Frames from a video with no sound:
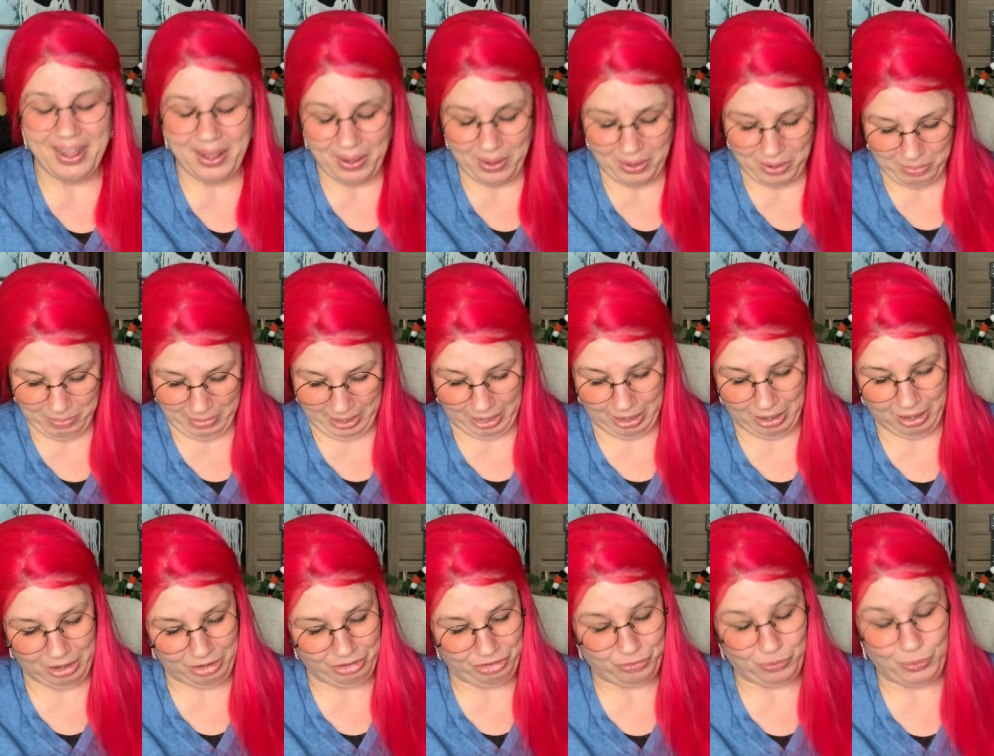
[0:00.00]
Oh my
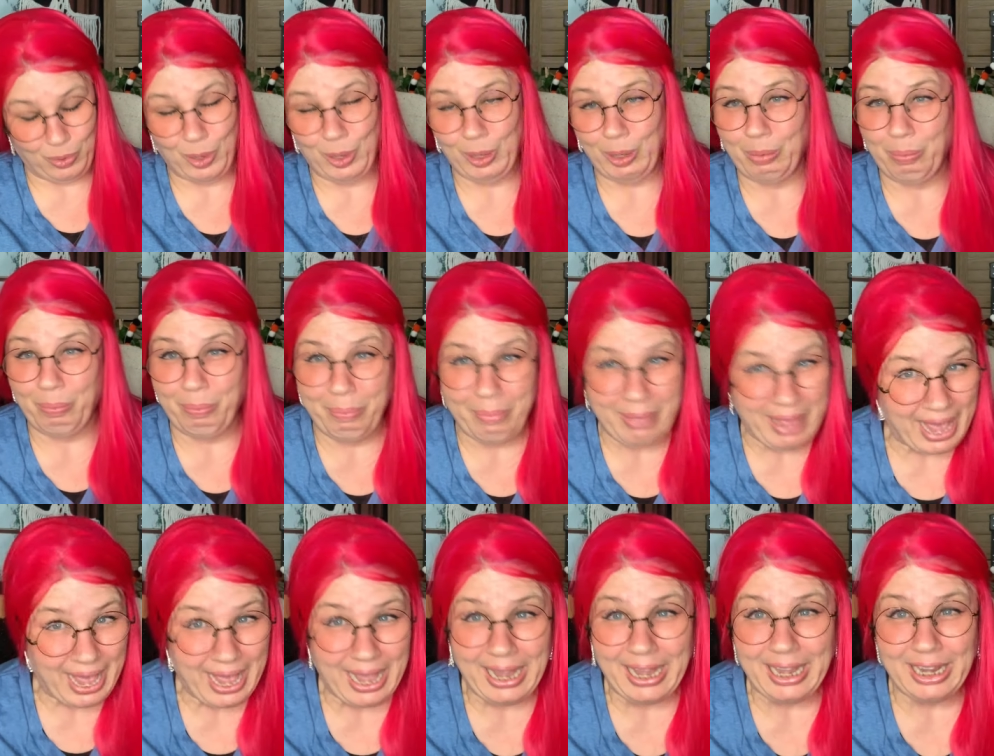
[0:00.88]
gosh, welcome
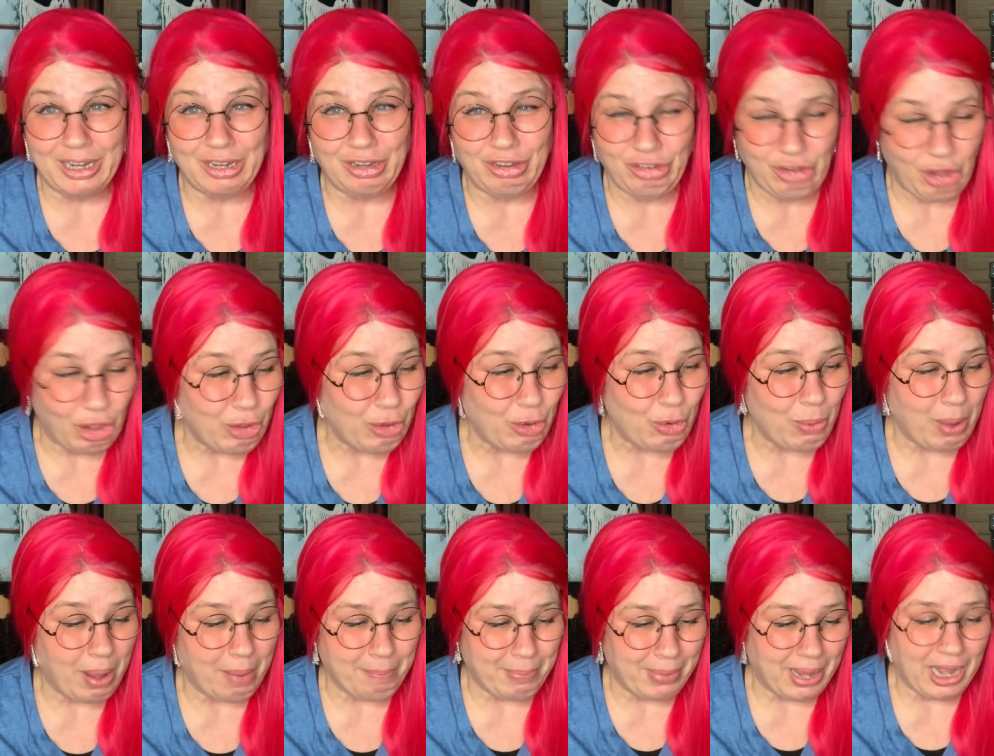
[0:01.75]
back
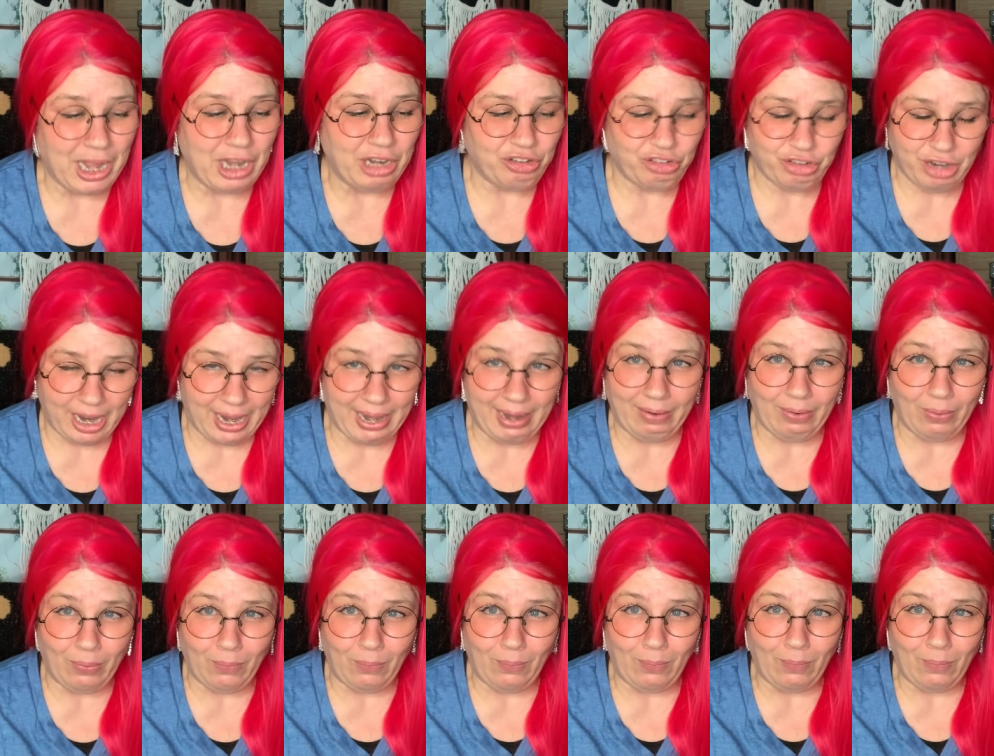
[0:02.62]
to my
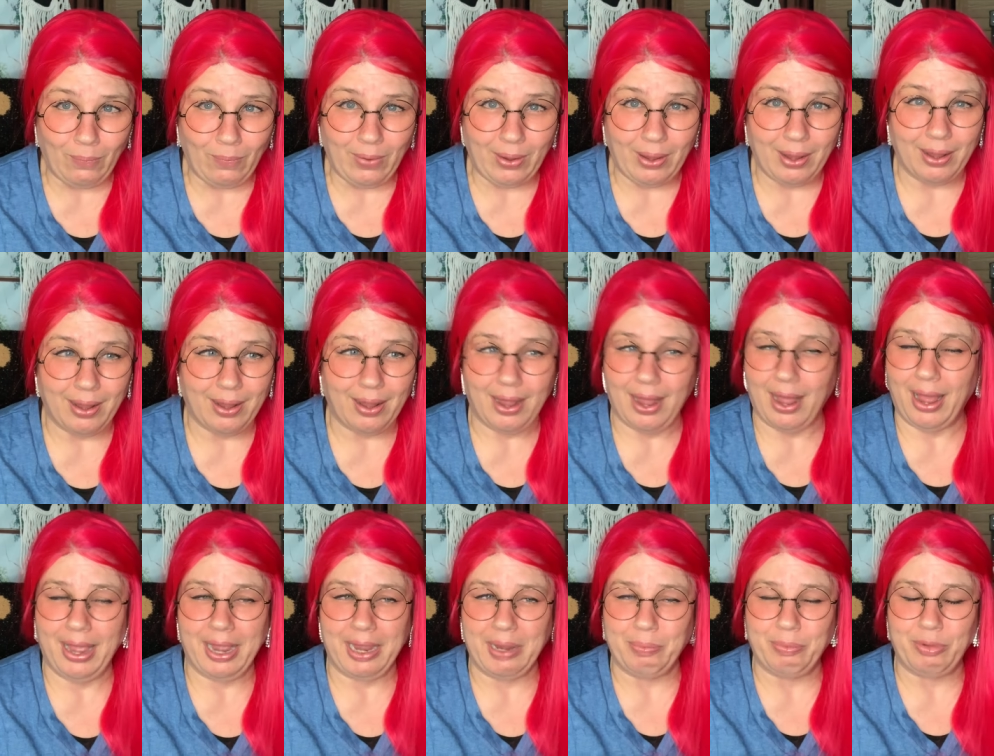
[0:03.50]
channel.
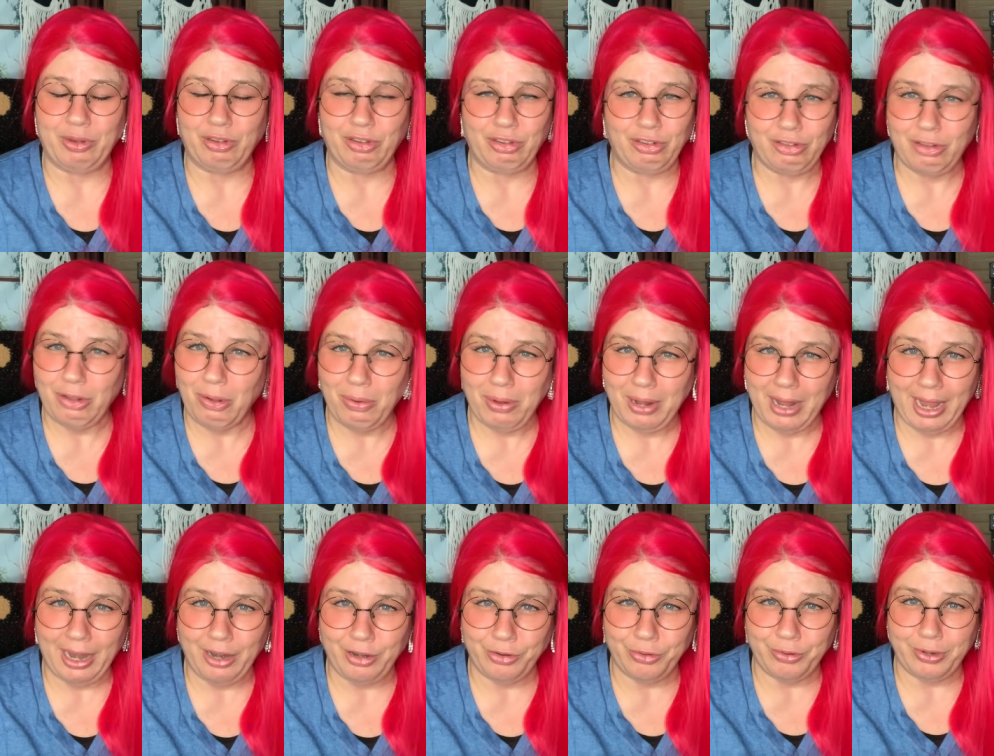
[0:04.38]
I am so
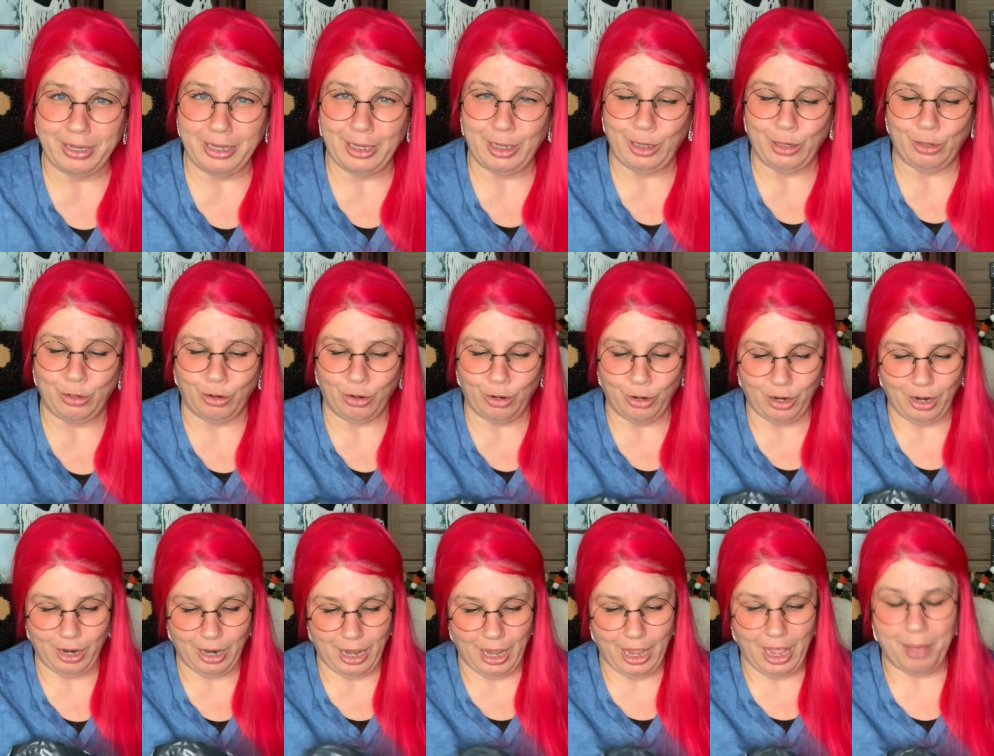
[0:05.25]
glad you're here
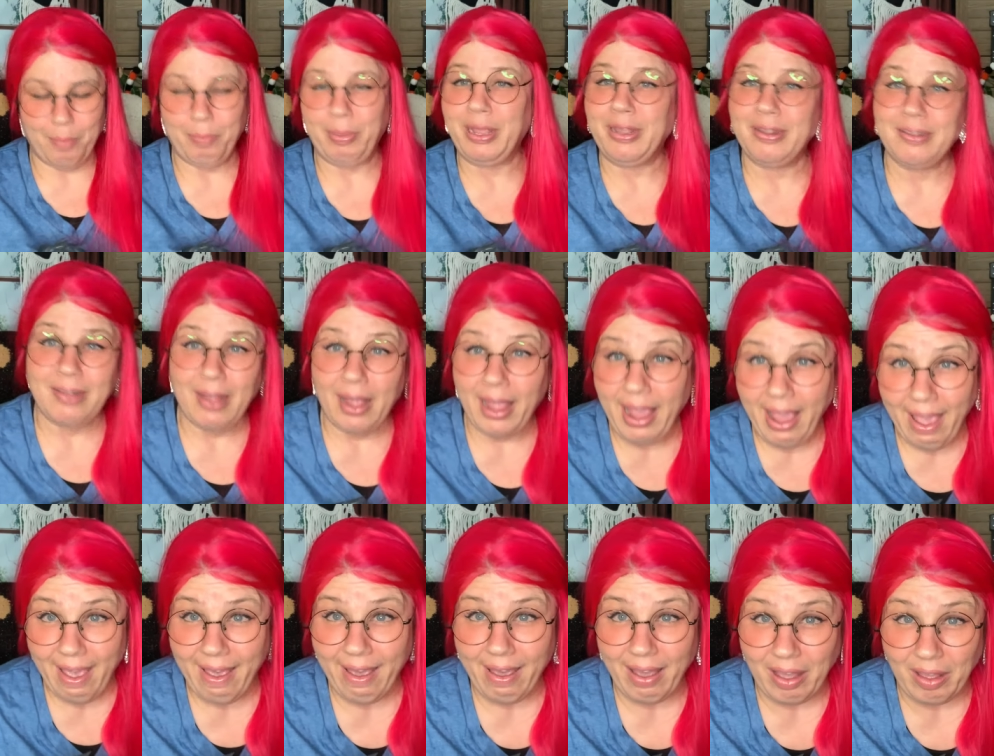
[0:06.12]
because I
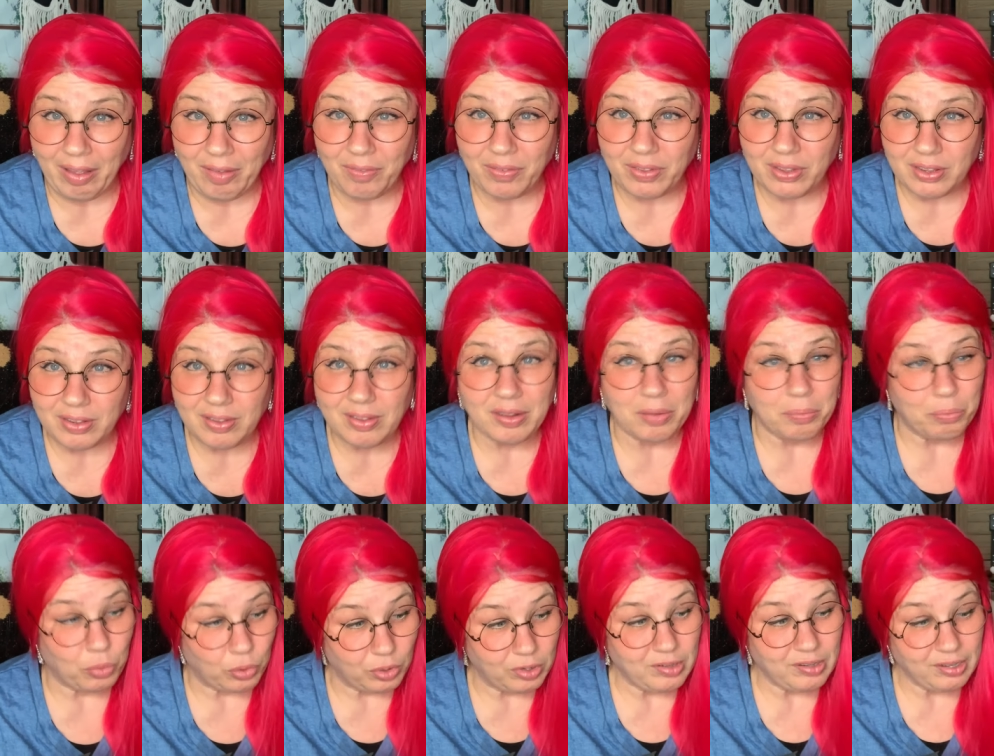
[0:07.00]
have some
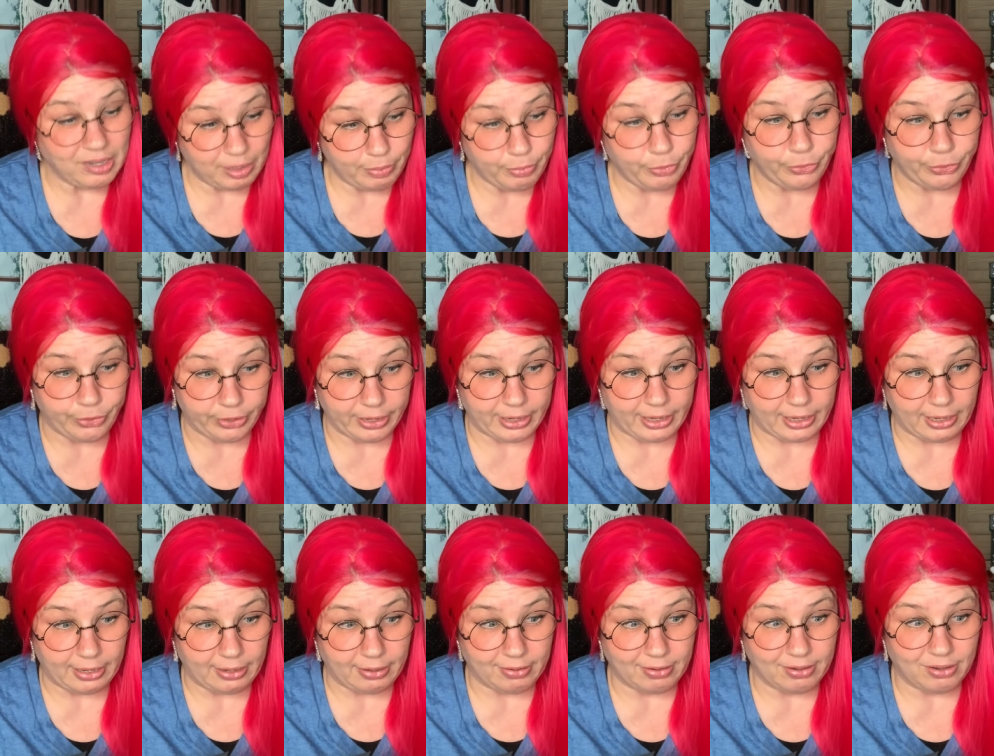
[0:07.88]
more TEMU
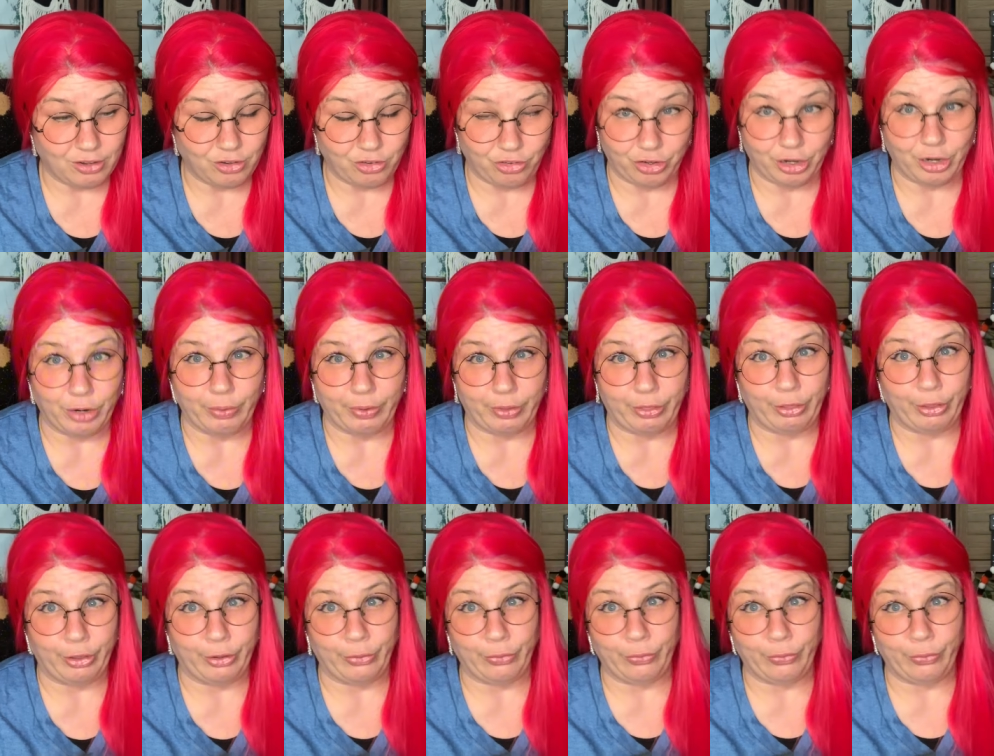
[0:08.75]
goodies to share with